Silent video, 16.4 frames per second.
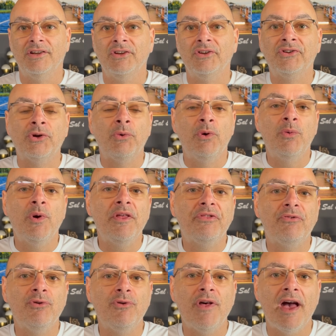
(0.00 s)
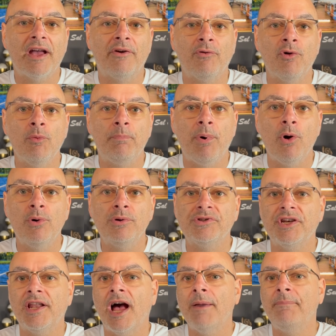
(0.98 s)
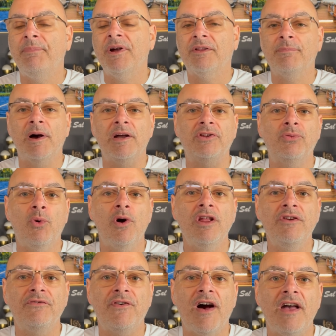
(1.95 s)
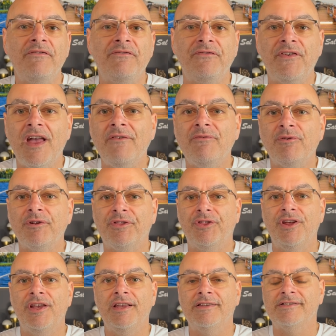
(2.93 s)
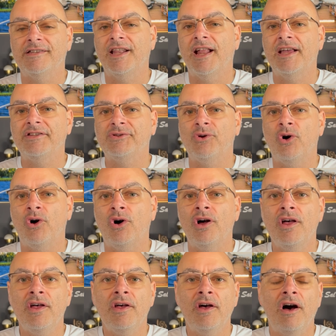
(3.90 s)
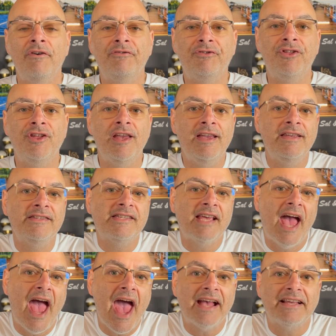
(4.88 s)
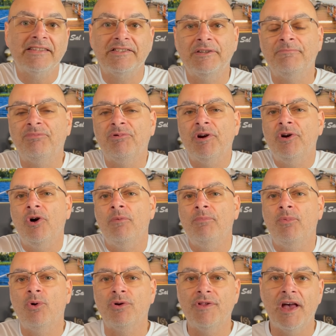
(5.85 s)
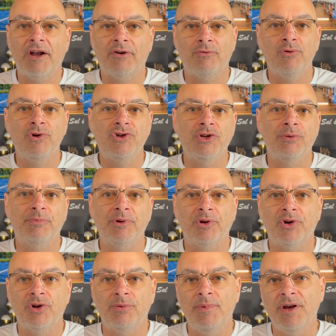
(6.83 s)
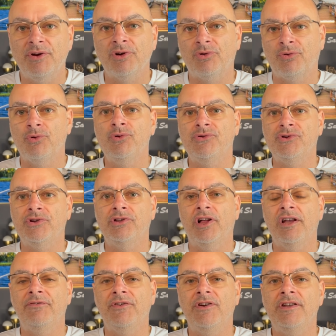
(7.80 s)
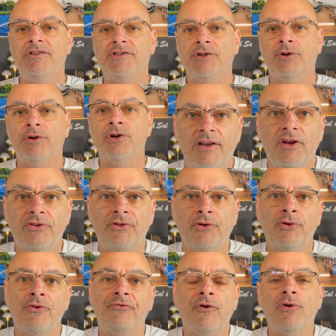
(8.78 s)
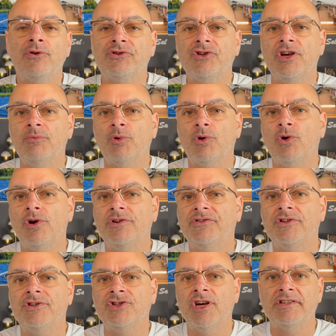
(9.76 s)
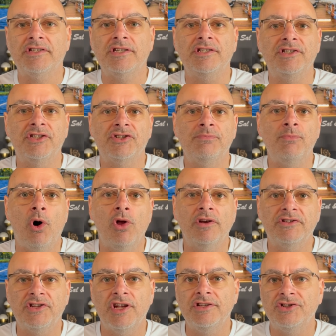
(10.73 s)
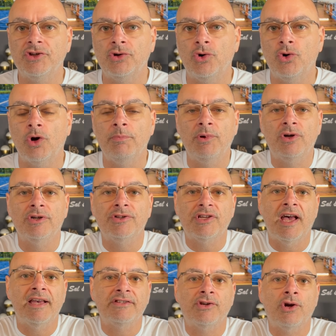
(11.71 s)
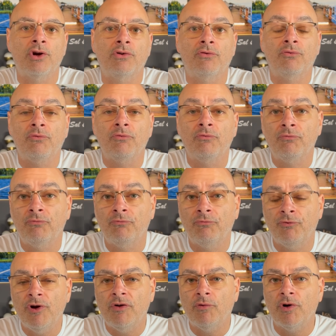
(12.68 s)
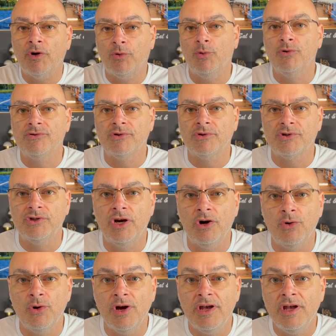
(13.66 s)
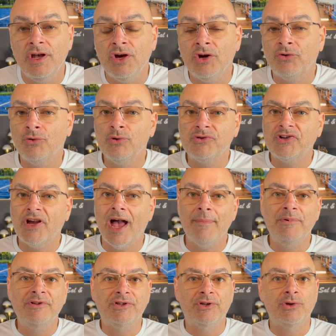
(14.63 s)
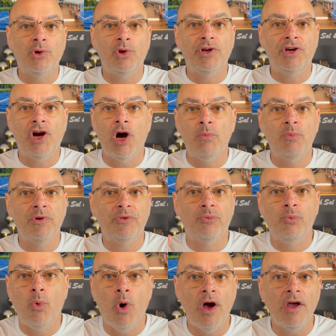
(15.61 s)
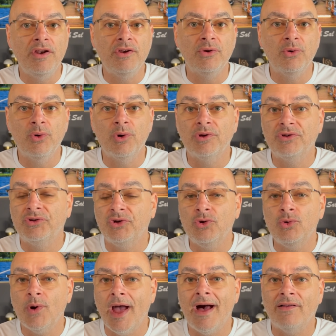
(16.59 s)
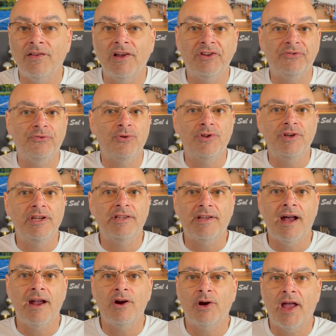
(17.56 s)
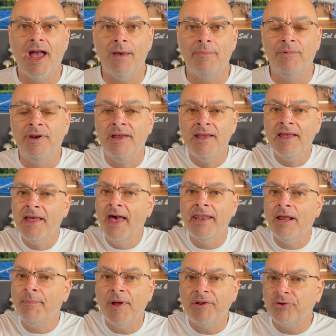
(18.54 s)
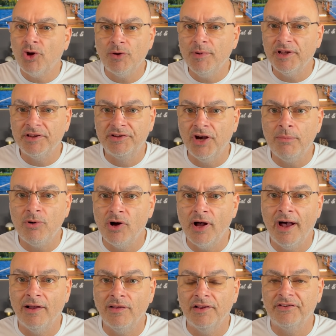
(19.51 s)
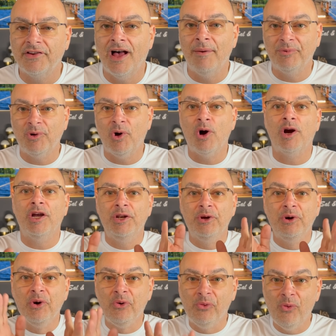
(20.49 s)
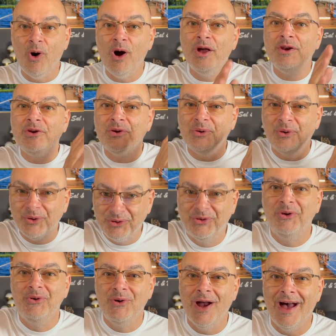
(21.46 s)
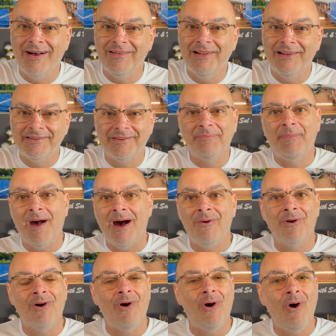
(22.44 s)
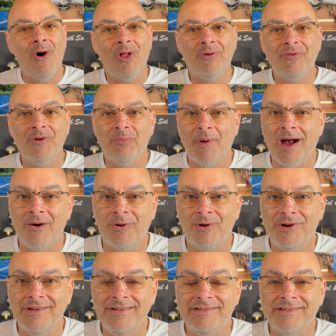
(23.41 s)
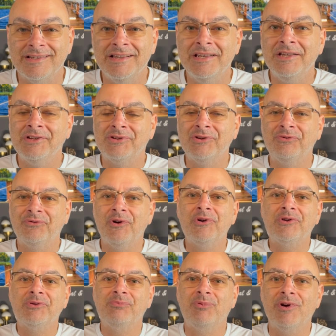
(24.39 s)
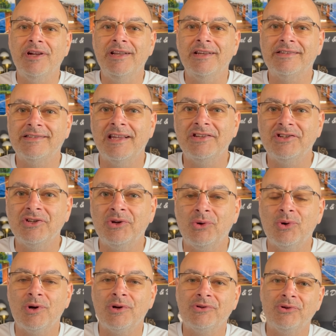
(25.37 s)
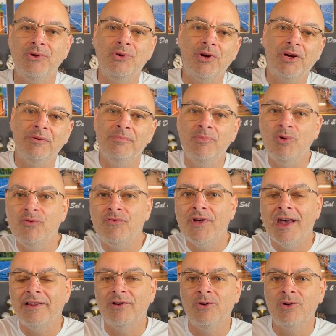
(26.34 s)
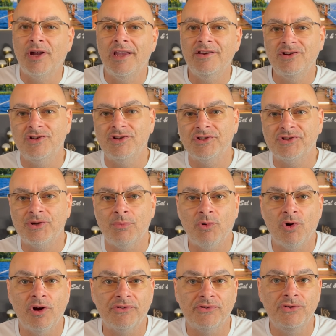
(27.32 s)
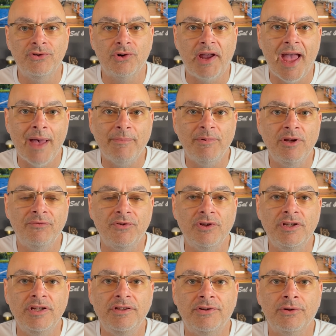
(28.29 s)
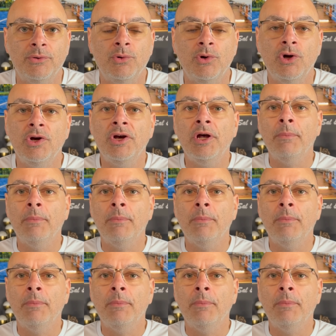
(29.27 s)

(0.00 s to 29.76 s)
So we went through that group post and I picked my 25 favorite things that I saw of things, hacks to bring on board that cruise ship that are going to make your cruising life easier. So the first thing we're going to suggest is a small extension cord, because as our frequent cruisers know, cruise cabins can only come with 1 or 2 outlets for the entire cabin. And I'm not talking about double outlets, I'm talking 1 or 2 outlets to power all of your power needs. So first, bring an extension cord so you can move that location to somewhere else in your cabin if you need to.